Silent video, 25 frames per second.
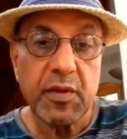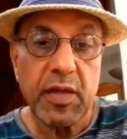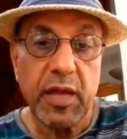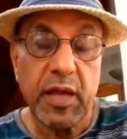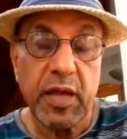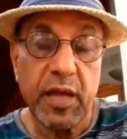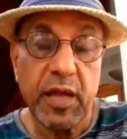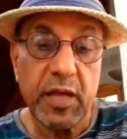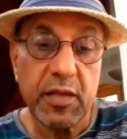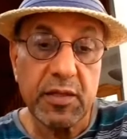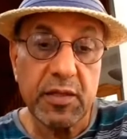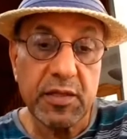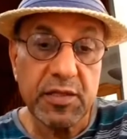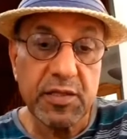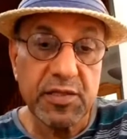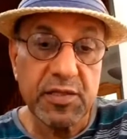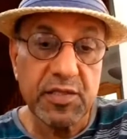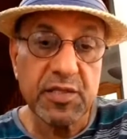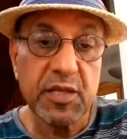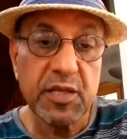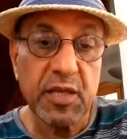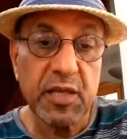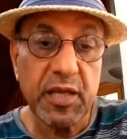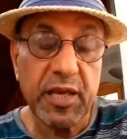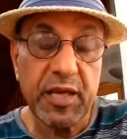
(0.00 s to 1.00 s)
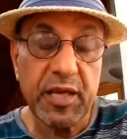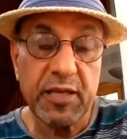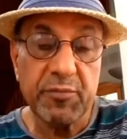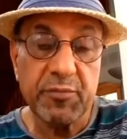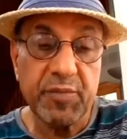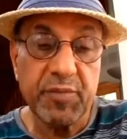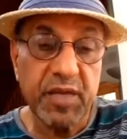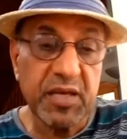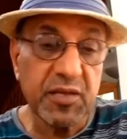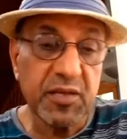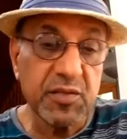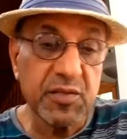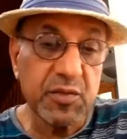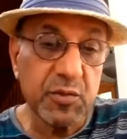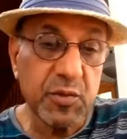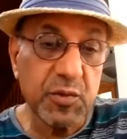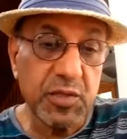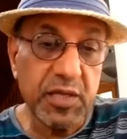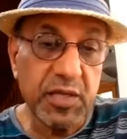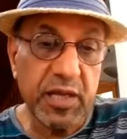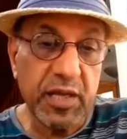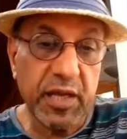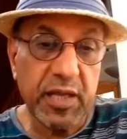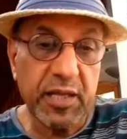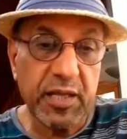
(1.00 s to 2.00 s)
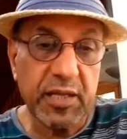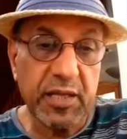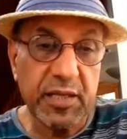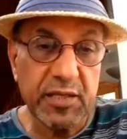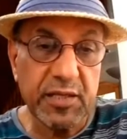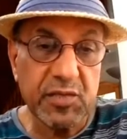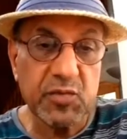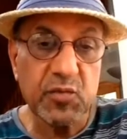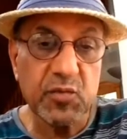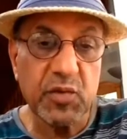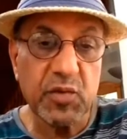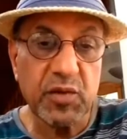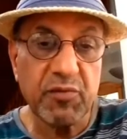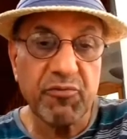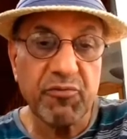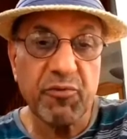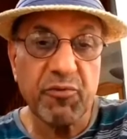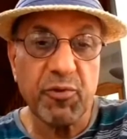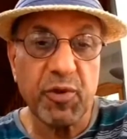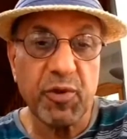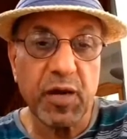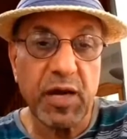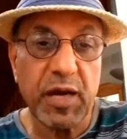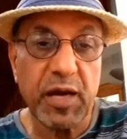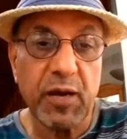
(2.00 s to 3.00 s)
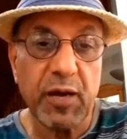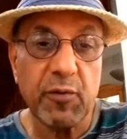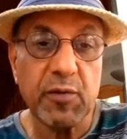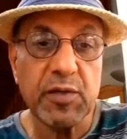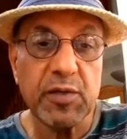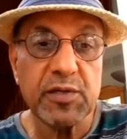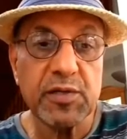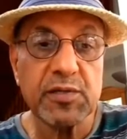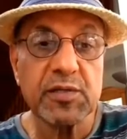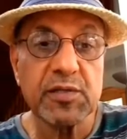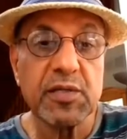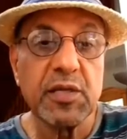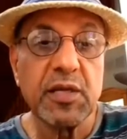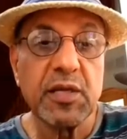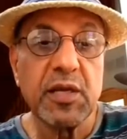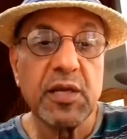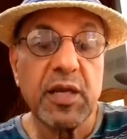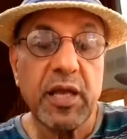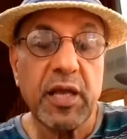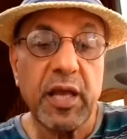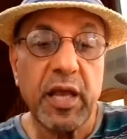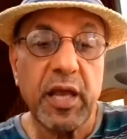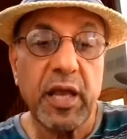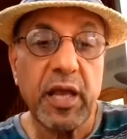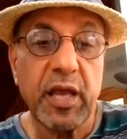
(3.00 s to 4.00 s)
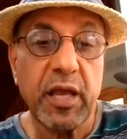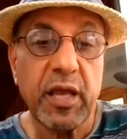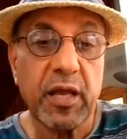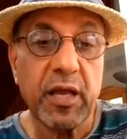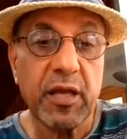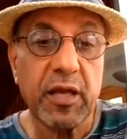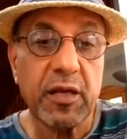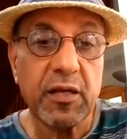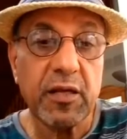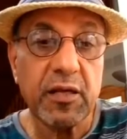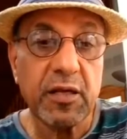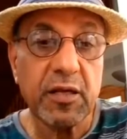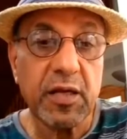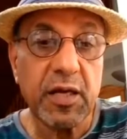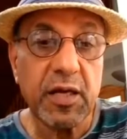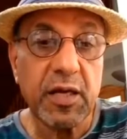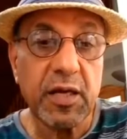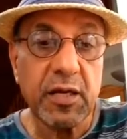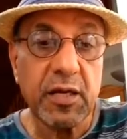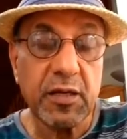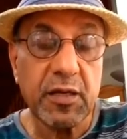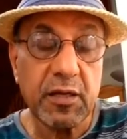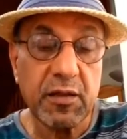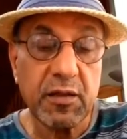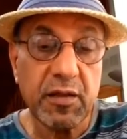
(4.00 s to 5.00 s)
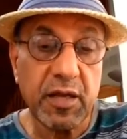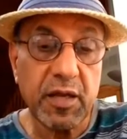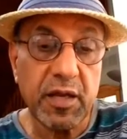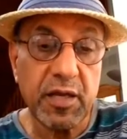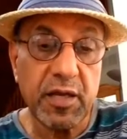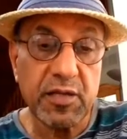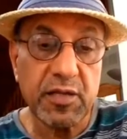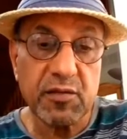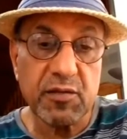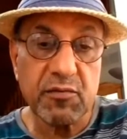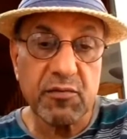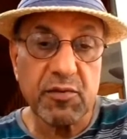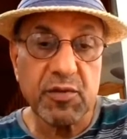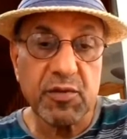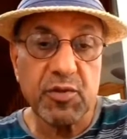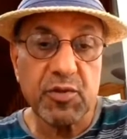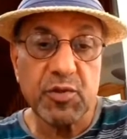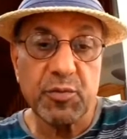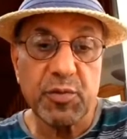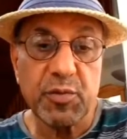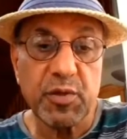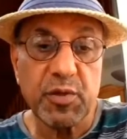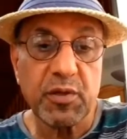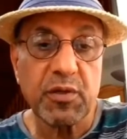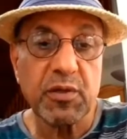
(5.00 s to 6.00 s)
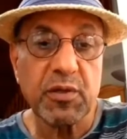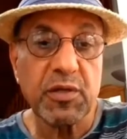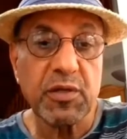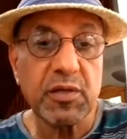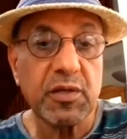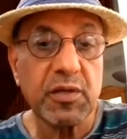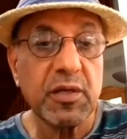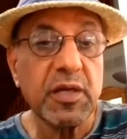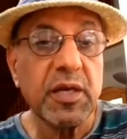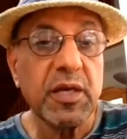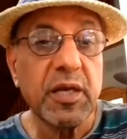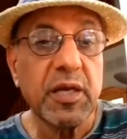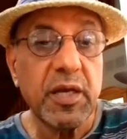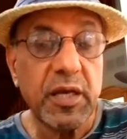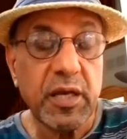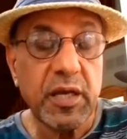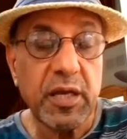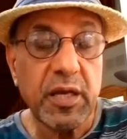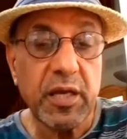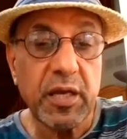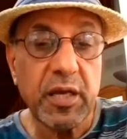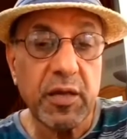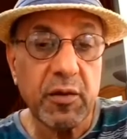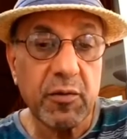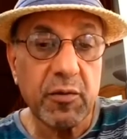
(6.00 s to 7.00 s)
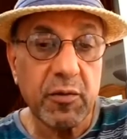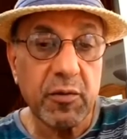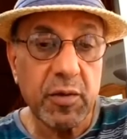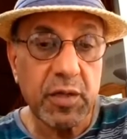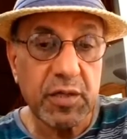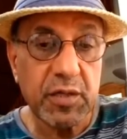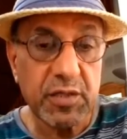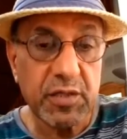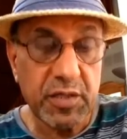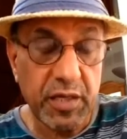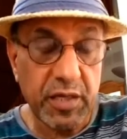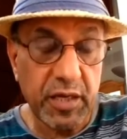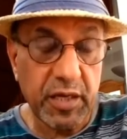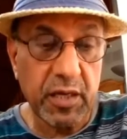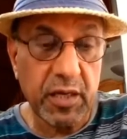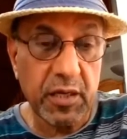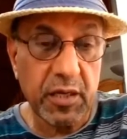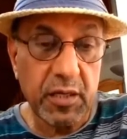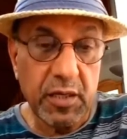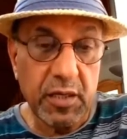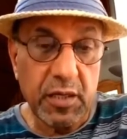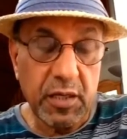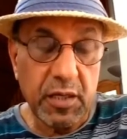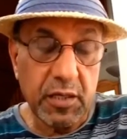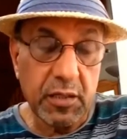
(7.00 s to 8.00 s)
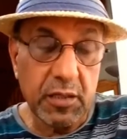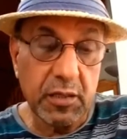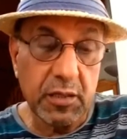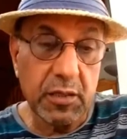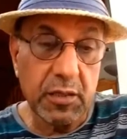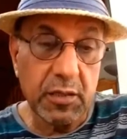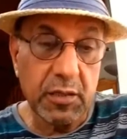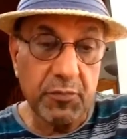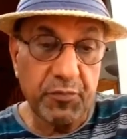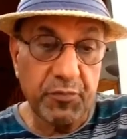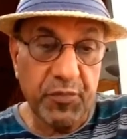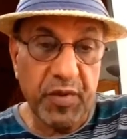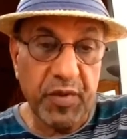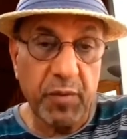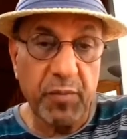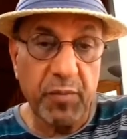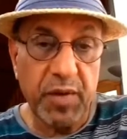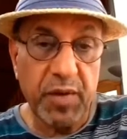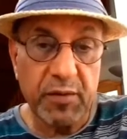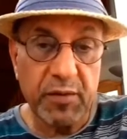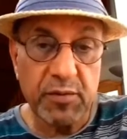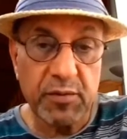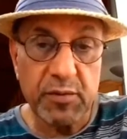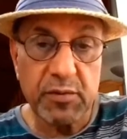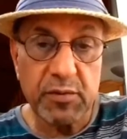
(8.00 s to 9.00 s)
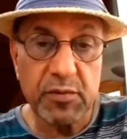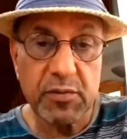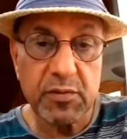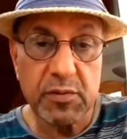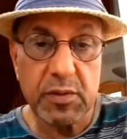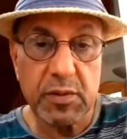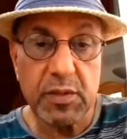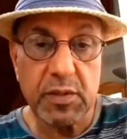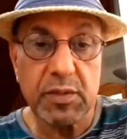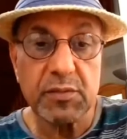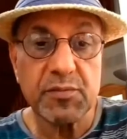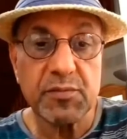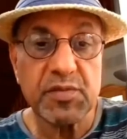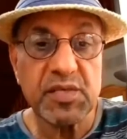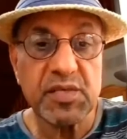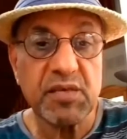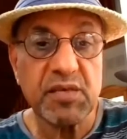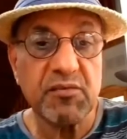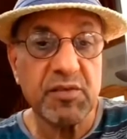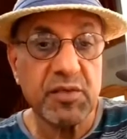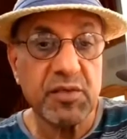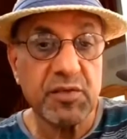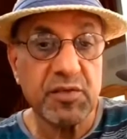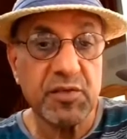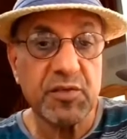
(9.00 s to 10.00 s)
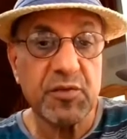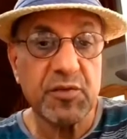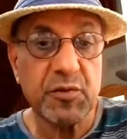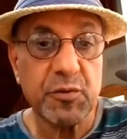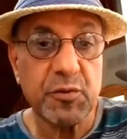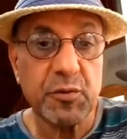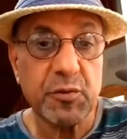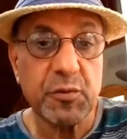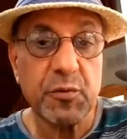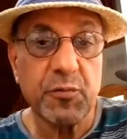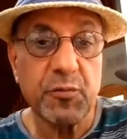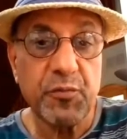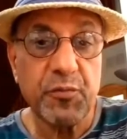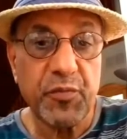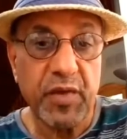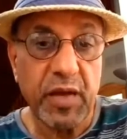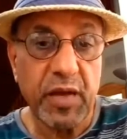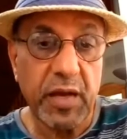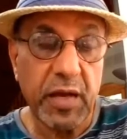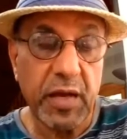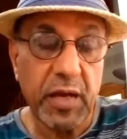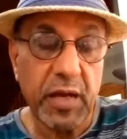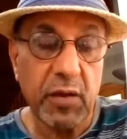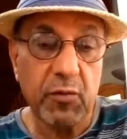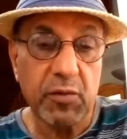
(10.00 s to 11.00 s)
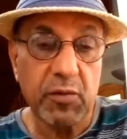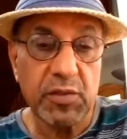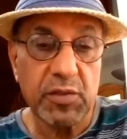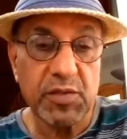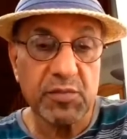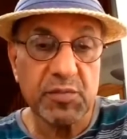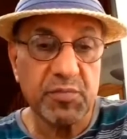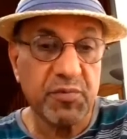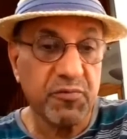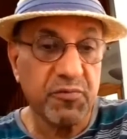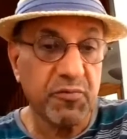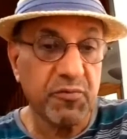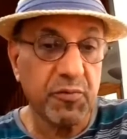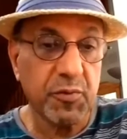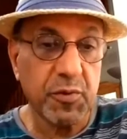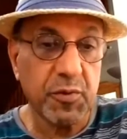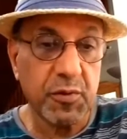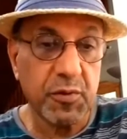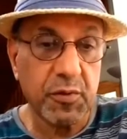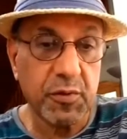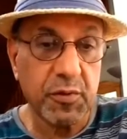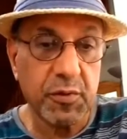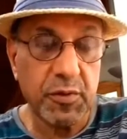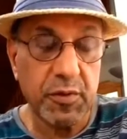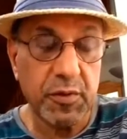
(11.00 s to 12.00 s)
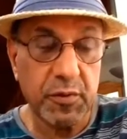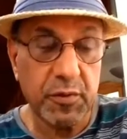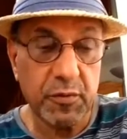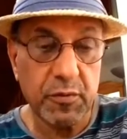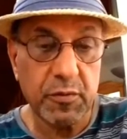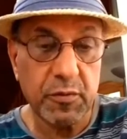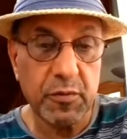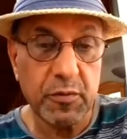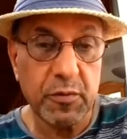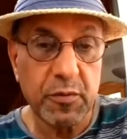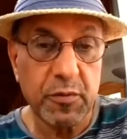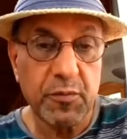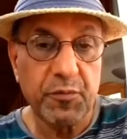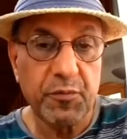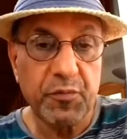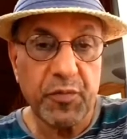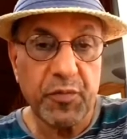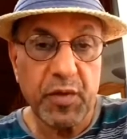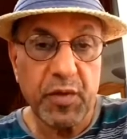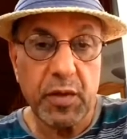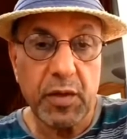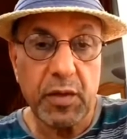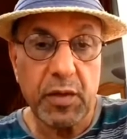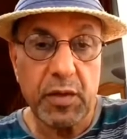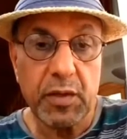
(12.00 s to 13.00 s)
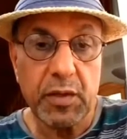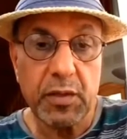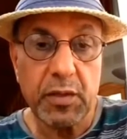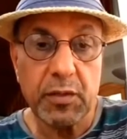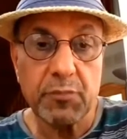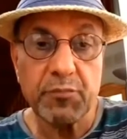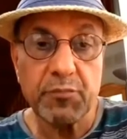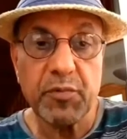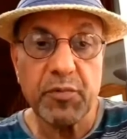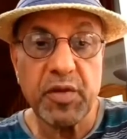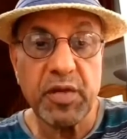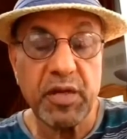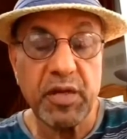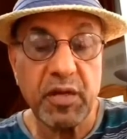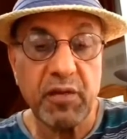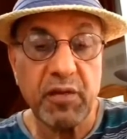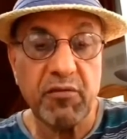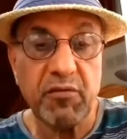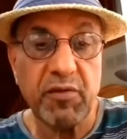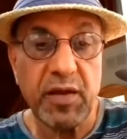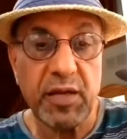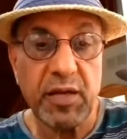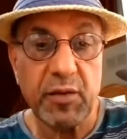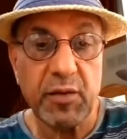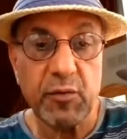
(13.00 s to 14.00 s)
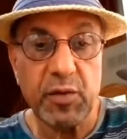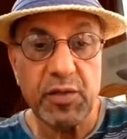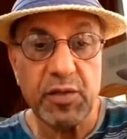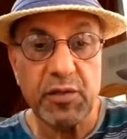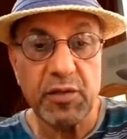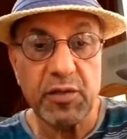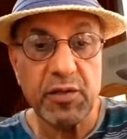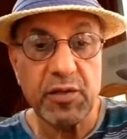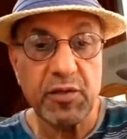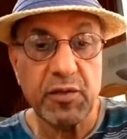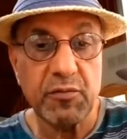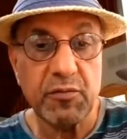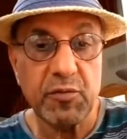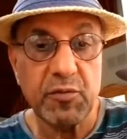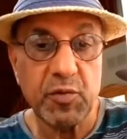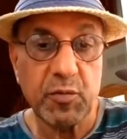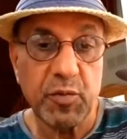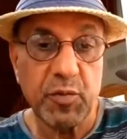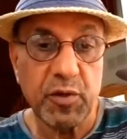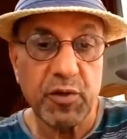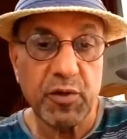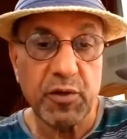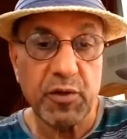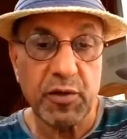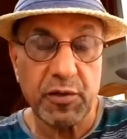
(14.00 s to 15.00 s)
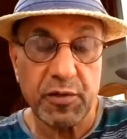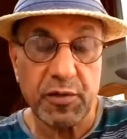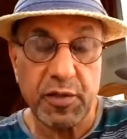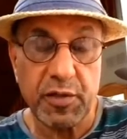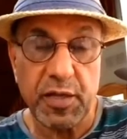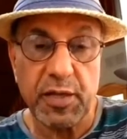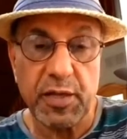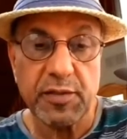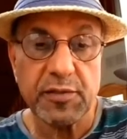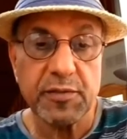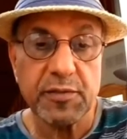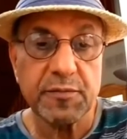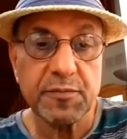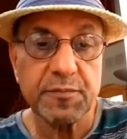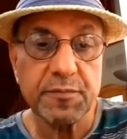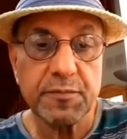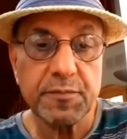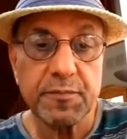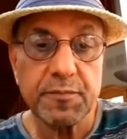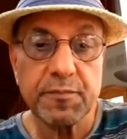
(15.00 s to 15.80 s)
And it's delayed because it will take at least 24 hours. And in the case of the tuberculin, it will take about 72 hours before you can evaluate the tuberculin test.